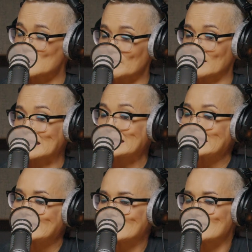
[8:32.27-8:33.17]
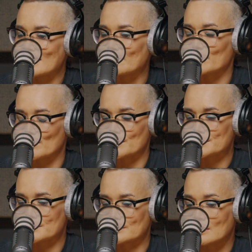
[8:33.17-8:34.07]
speak clearly to that
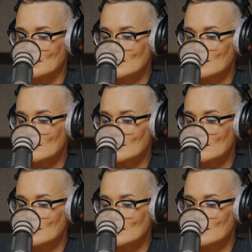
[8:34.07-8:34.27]
person?